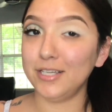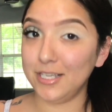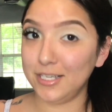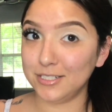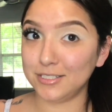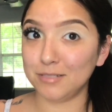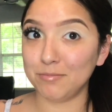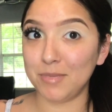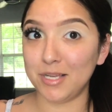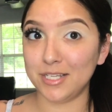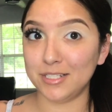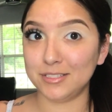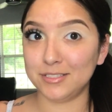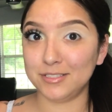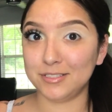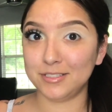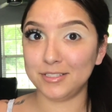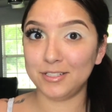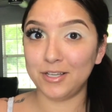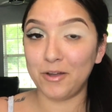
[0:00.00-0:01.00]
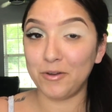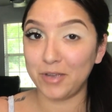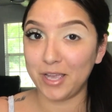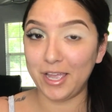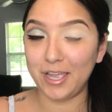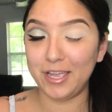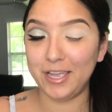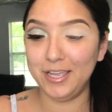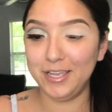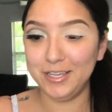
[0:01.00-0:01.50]
He's a mess.
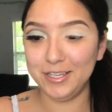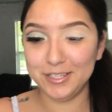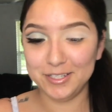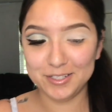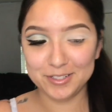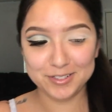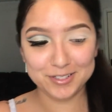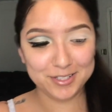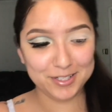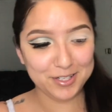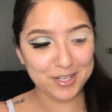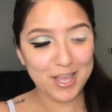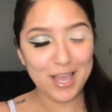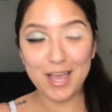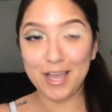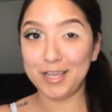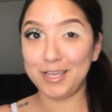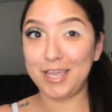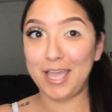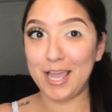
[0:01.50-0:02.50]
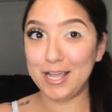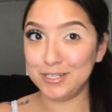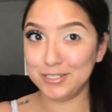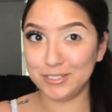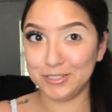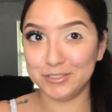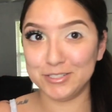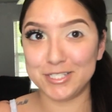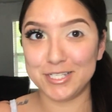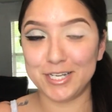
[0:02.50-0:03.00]
Okay,
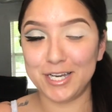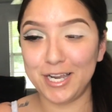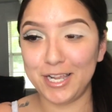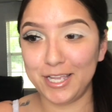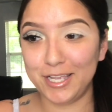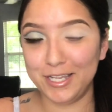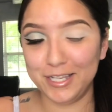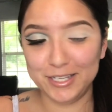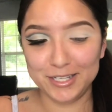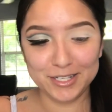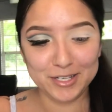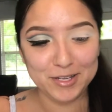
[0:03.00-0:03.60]
can't deal today.